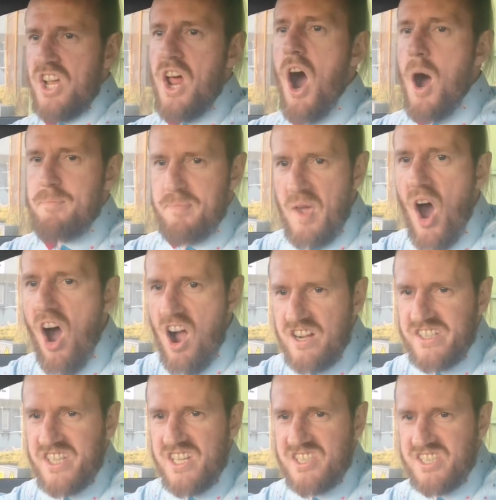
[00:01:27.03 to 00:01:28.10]
Do you know
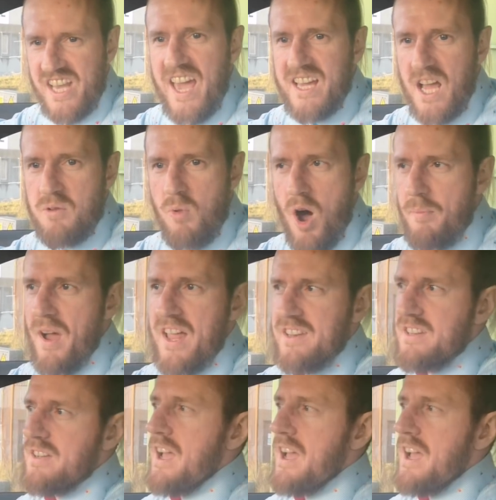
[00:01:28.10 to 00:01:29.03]
Bjork, the singing woman?